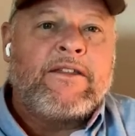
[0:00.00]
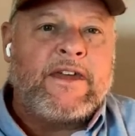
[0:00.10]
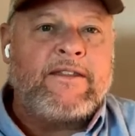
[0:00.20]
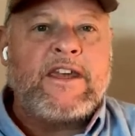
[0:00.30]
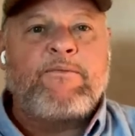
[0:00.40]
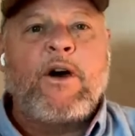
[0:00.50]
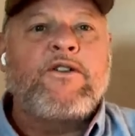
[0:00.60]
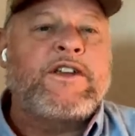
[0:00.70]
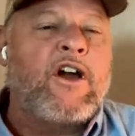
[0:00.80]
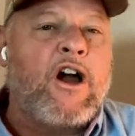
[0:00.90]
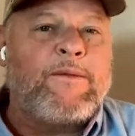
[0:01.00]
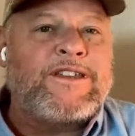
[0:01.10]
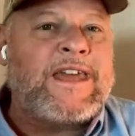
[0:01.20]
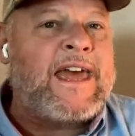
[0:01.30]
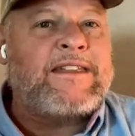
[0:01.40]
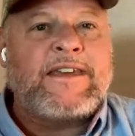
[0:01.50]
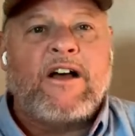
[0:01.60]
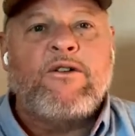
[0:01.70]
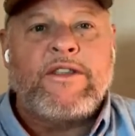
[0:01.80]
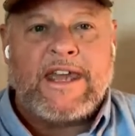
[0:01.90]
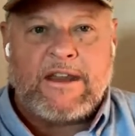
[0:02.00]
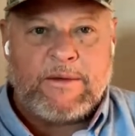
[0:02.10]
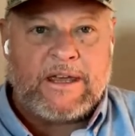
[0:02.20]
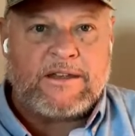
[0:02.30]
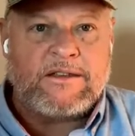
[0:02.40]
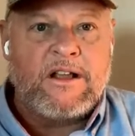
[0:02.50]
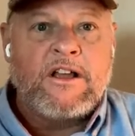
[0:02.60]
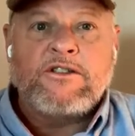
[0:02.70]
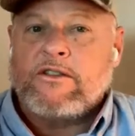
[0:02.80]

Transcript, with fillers: then the opposing armies can't tell who the enemy is.